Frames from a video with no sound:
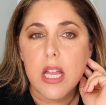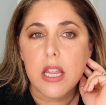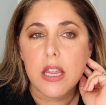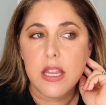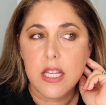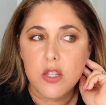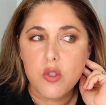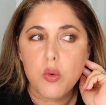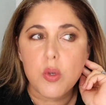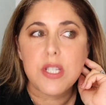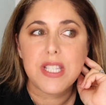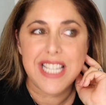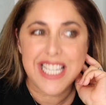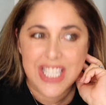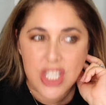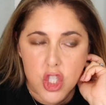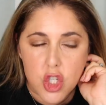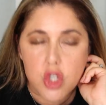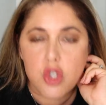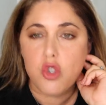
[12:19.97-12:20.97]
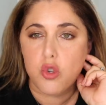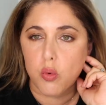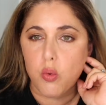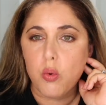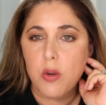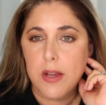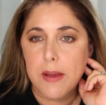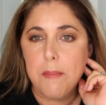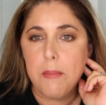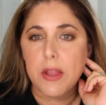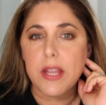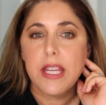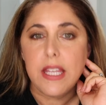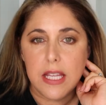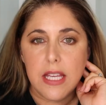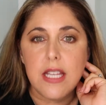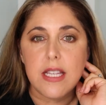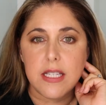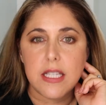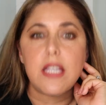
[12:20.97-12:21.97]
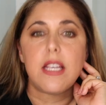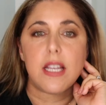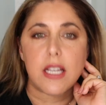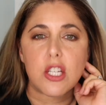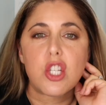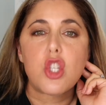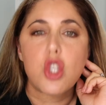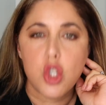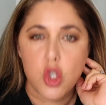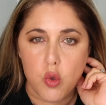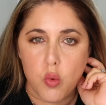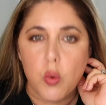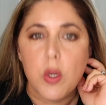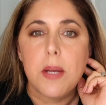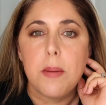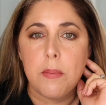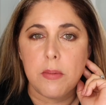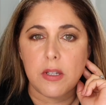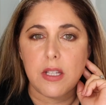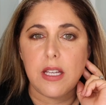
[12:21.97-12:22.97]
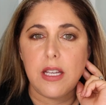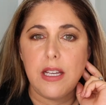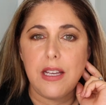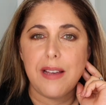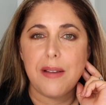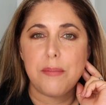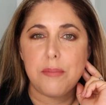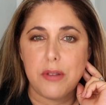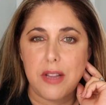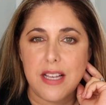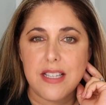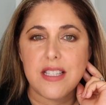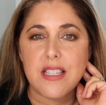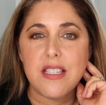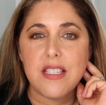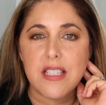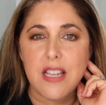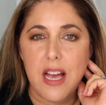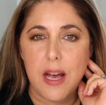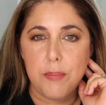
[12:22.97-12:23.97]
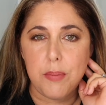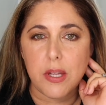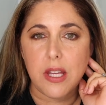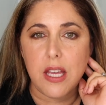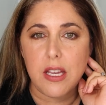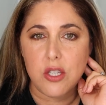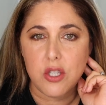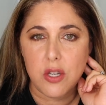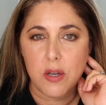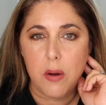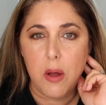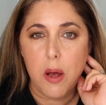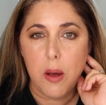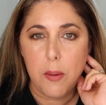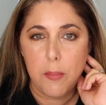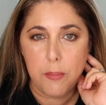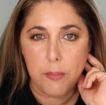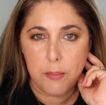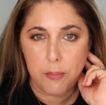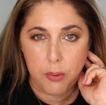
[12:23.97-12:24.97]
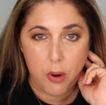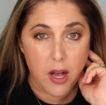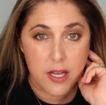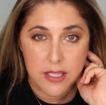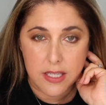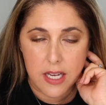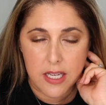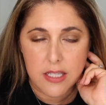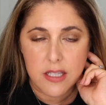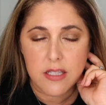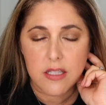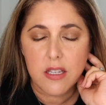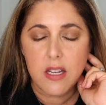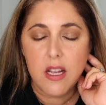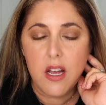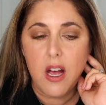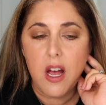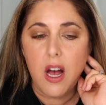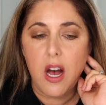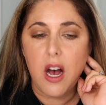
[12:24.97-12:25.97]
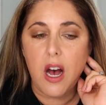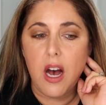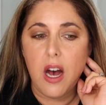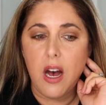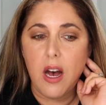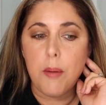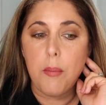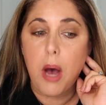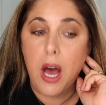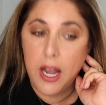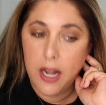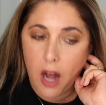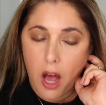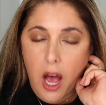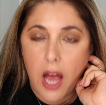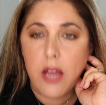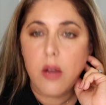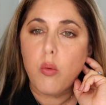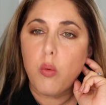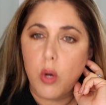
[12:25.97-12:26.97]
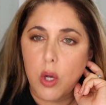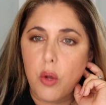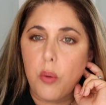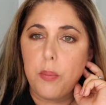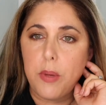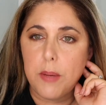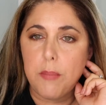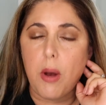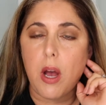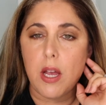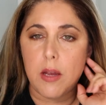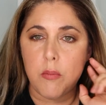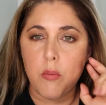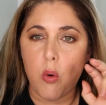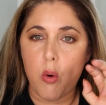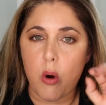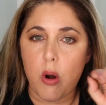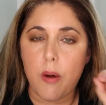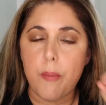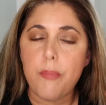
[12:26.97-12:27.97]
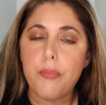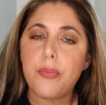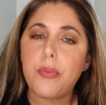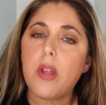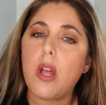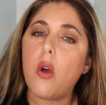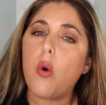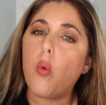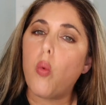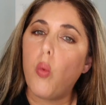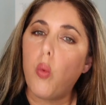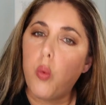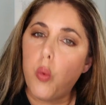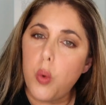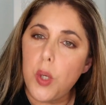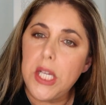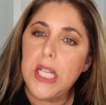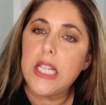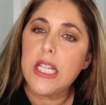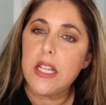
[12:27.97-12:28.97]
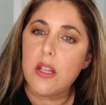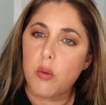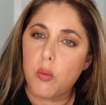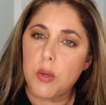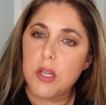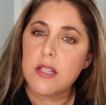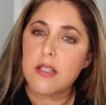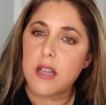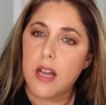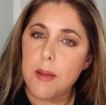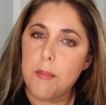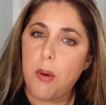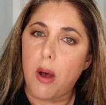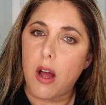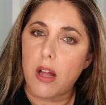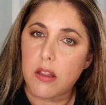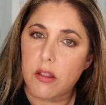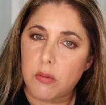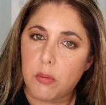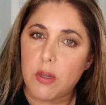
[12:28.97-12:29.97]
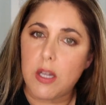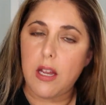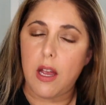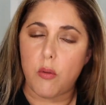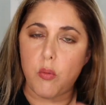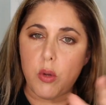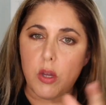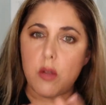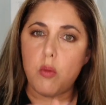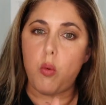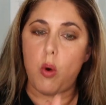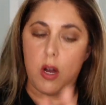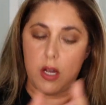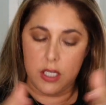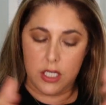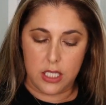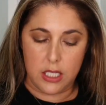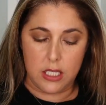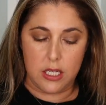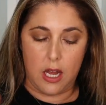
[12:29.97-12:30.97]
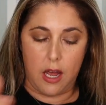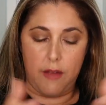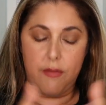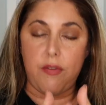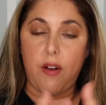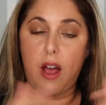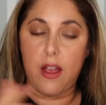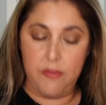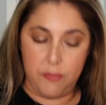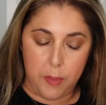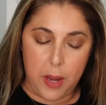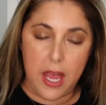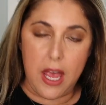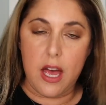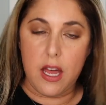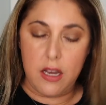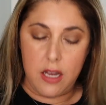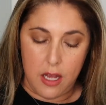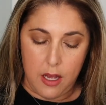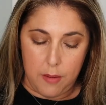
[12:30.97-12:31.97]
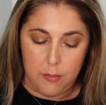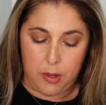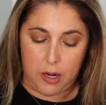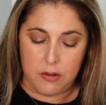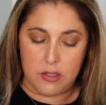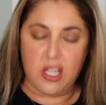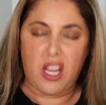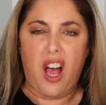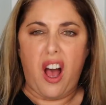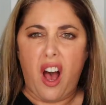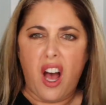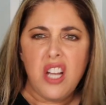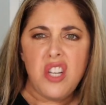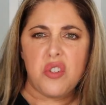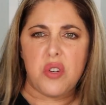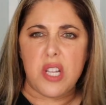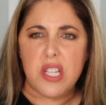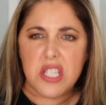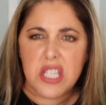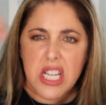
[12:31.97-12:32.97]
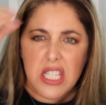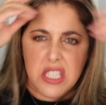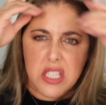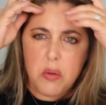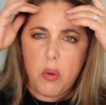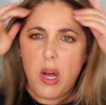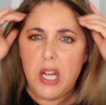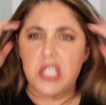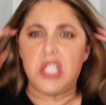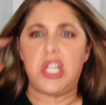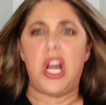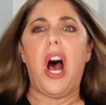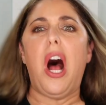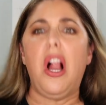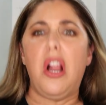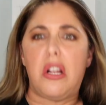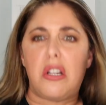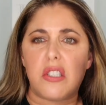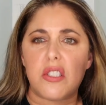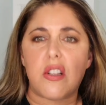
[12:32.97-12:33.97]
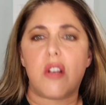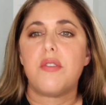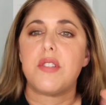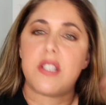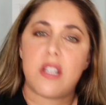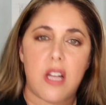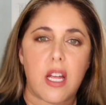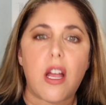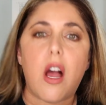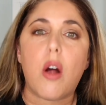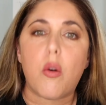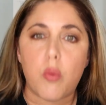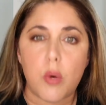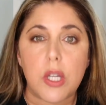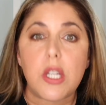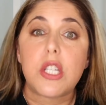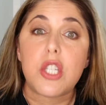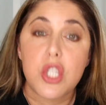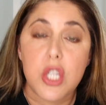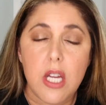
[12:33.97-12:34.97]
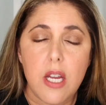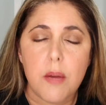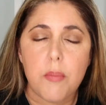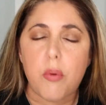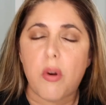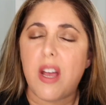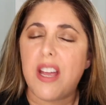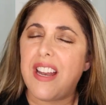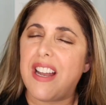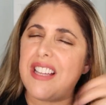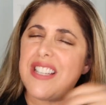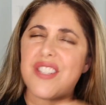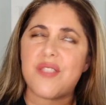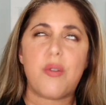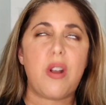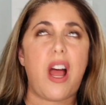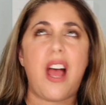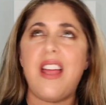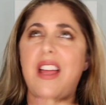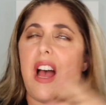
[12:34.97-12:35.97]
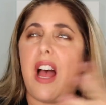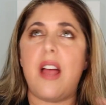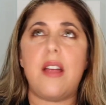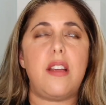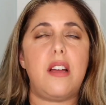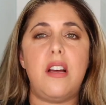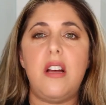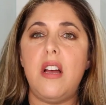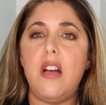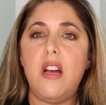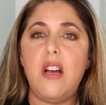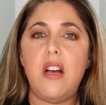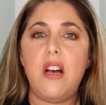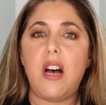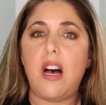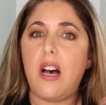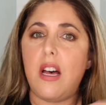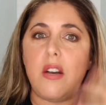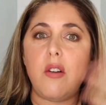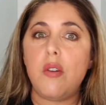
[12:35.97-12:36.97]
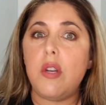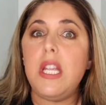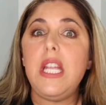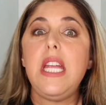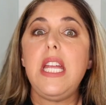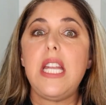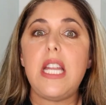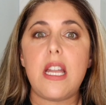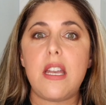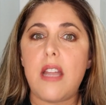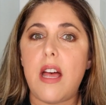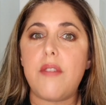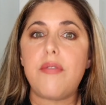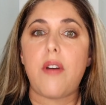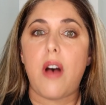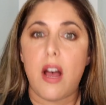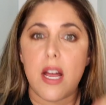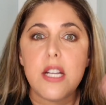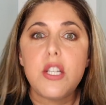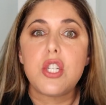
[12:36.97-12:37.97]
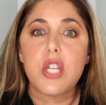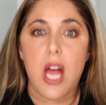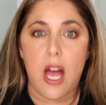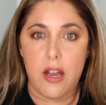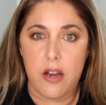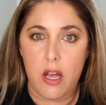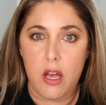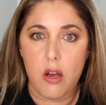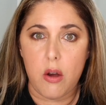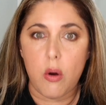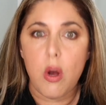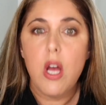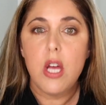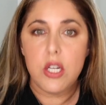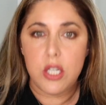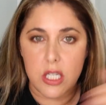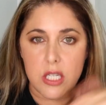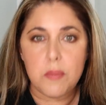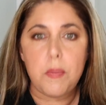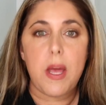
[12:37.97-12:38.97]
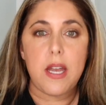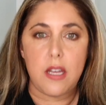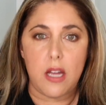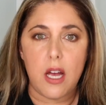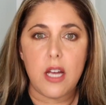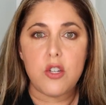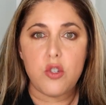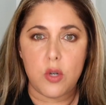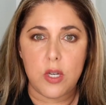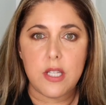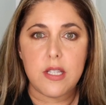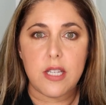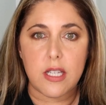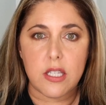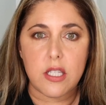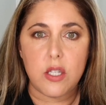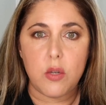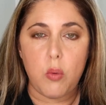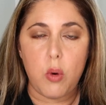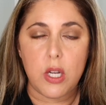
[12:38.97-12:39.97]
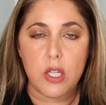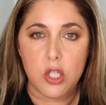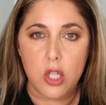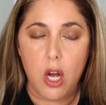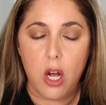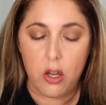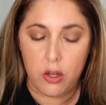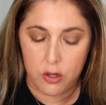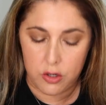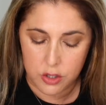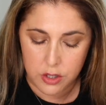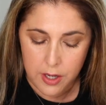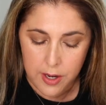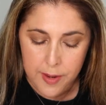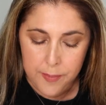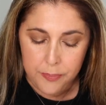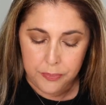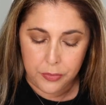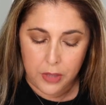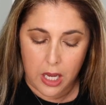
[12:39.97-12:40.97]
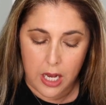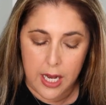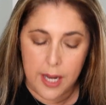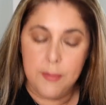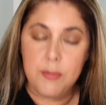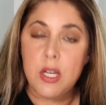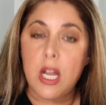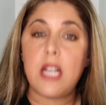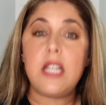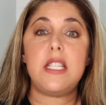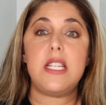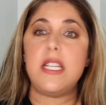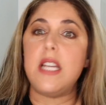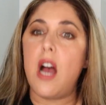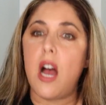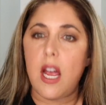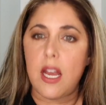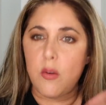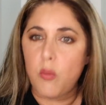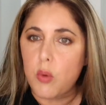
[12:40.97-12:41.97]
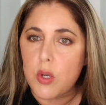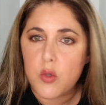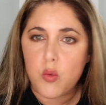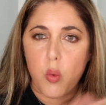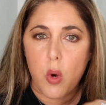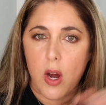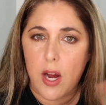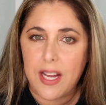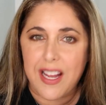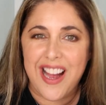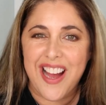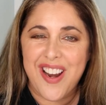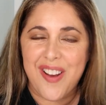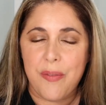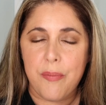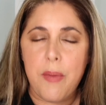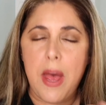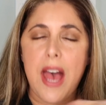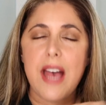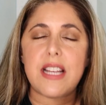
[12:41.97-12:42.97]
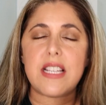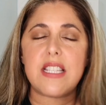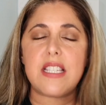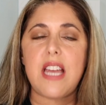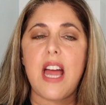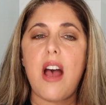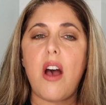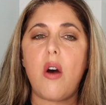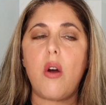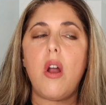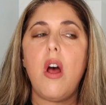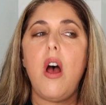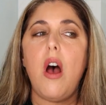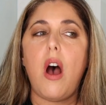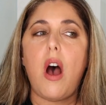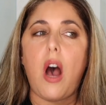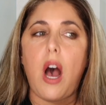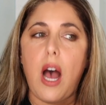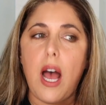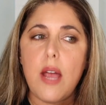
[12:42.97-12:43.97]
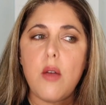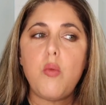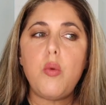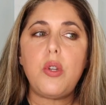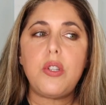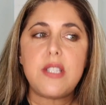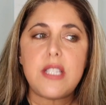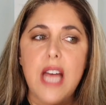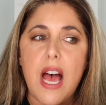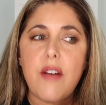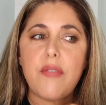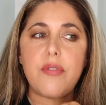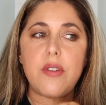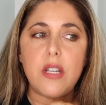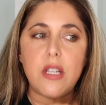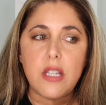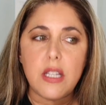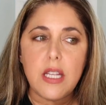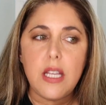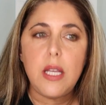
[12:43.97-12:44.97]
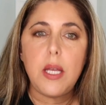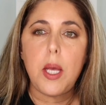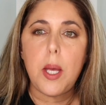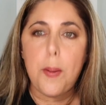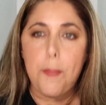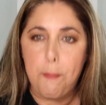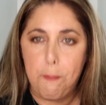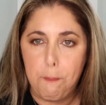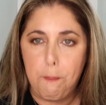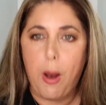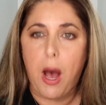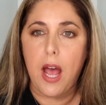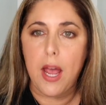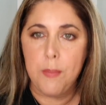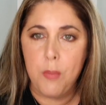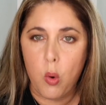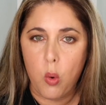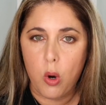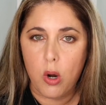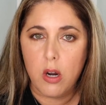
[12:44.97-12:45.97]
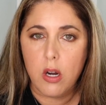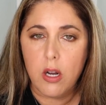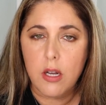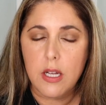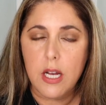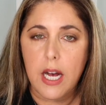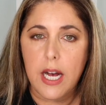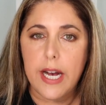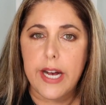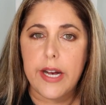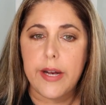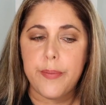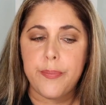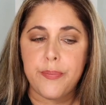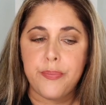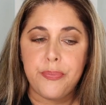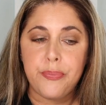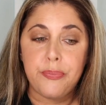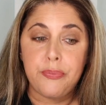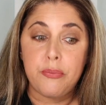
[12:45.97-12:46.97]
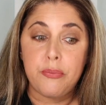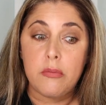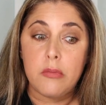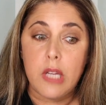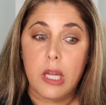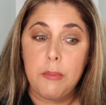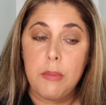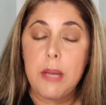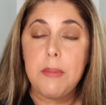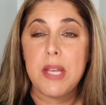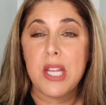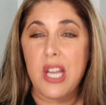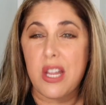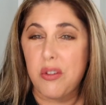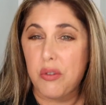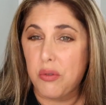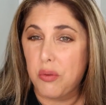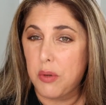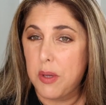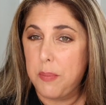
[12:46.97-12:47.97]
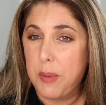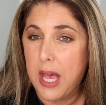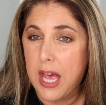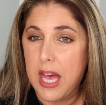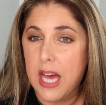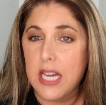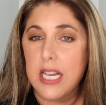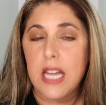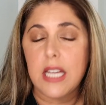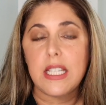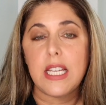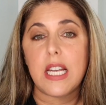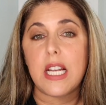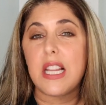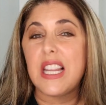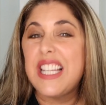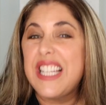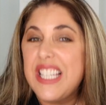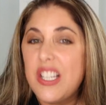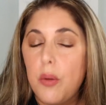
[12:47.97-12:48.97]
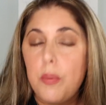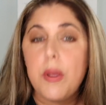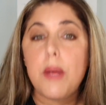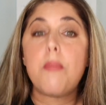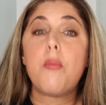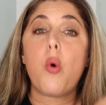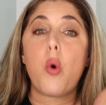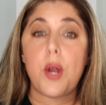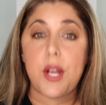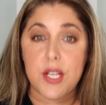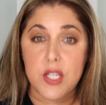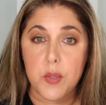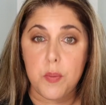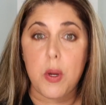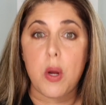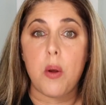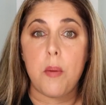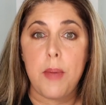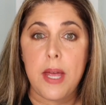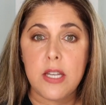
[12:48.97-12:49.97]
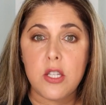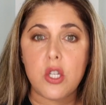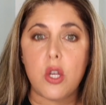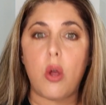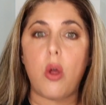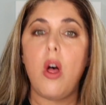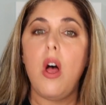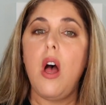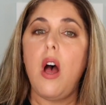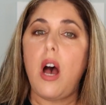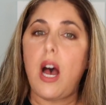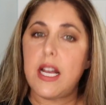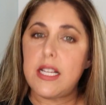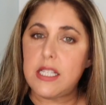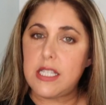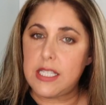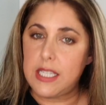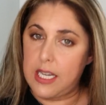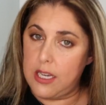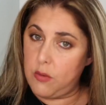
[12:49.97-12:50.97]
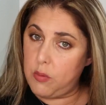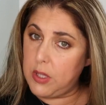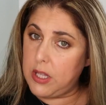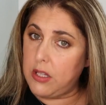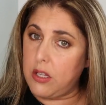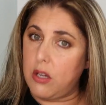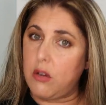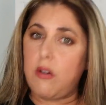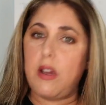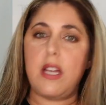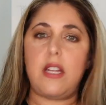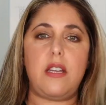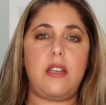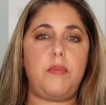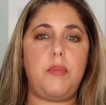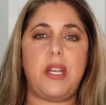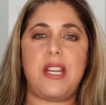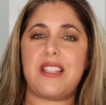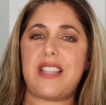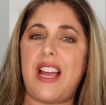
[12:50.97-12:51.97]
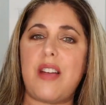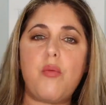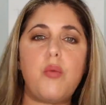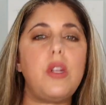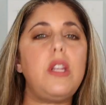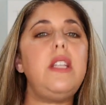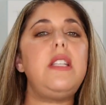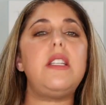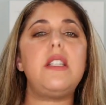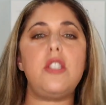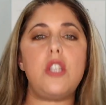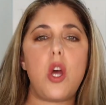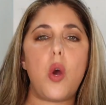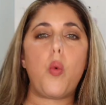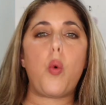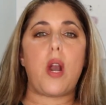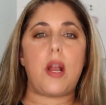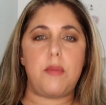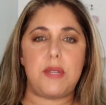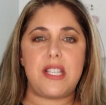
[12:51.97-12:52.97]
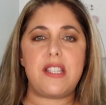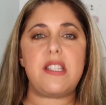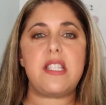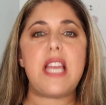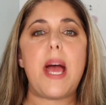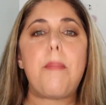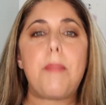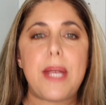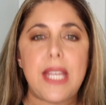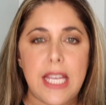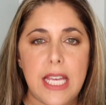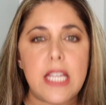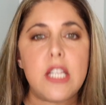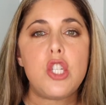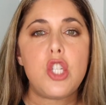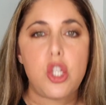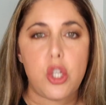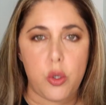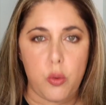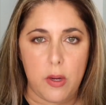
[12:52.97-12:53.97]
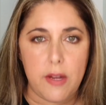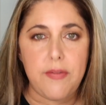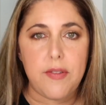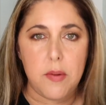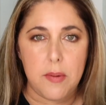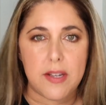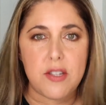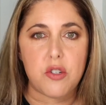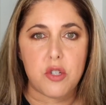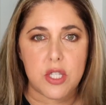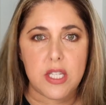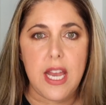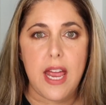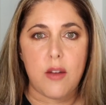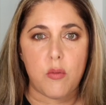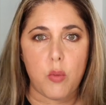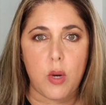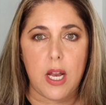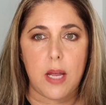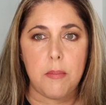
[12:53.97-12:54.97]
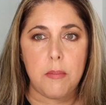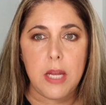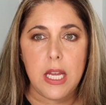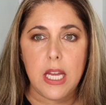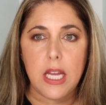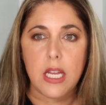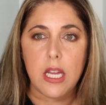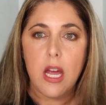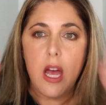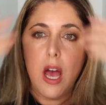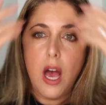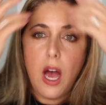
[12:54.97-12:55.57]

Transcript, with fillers: this was an extremely easy, extremely pleasant application process. Um, and I will be buying more. Really the reason I bought three, I really wanted a five pan, but I was like $161. All of a sudden I got really cheap, right? I just want, I, I, I don't need enough eyeshadow to spend $161 um, 99 was where I kind of maxed out. I will definitely buy more, um, maybe another three pan and get a little bit more experimental. I stayed with curated because I really didn't know what I was stepping into, if you understand what I mean.